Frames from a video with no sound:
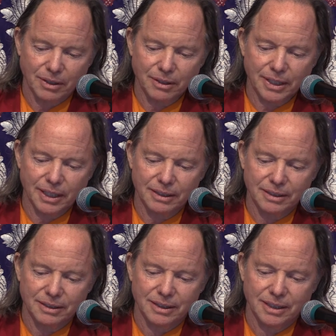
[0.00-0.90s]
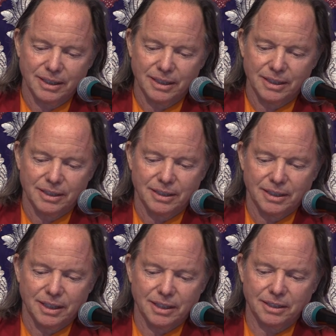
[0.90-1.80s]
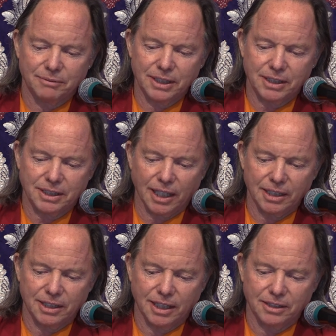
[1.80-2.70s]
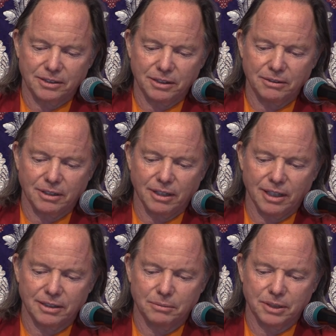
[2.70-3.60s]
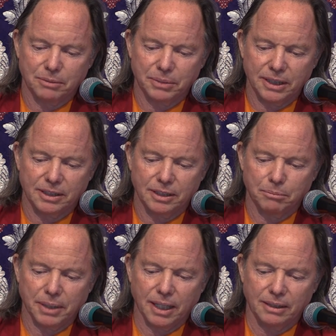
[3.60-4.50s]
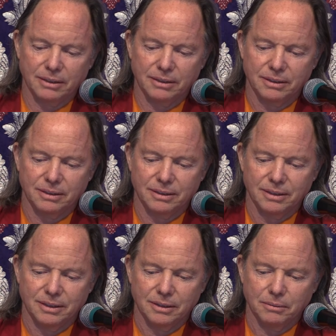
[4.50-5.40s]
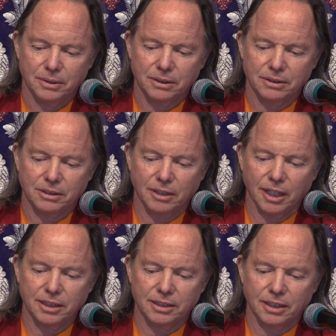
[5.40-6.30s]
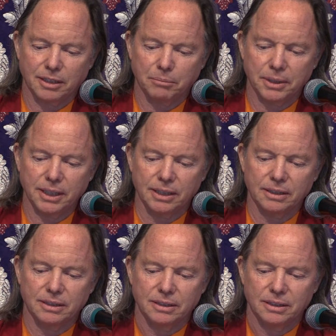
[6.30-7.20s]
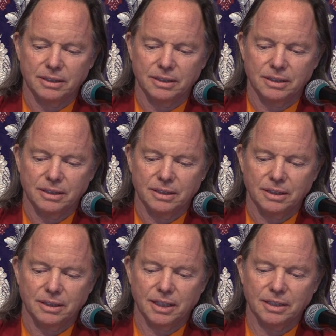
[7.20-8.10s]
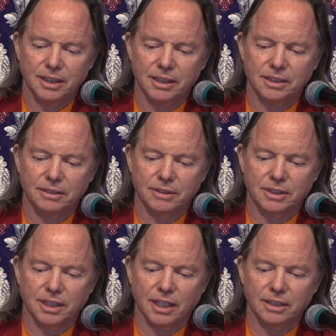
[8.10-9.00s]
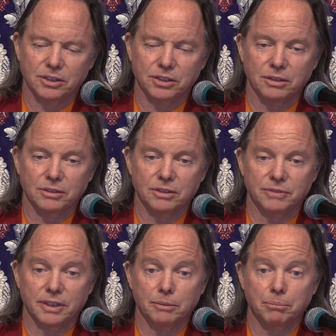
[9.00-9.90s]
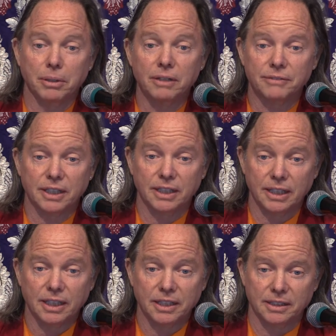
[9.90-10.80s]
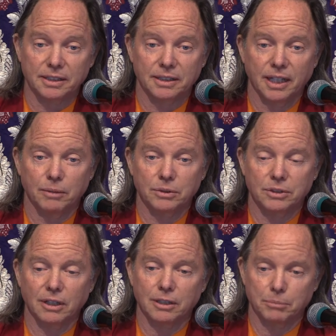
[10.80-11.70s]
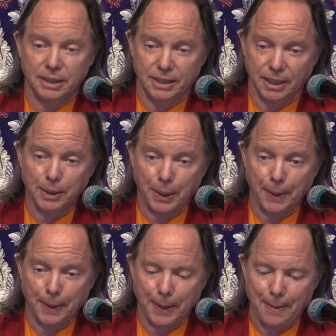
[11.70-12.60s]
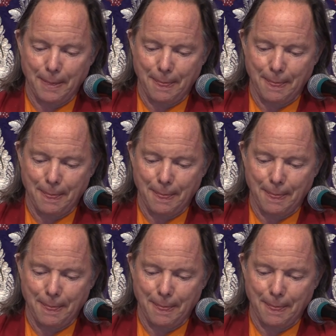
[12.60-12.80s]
Okay. Each of these signs has its own cause which brings it about. When those causes are complete, then each of the signs shows very perfectly clear, and we'll talk about that. Okay.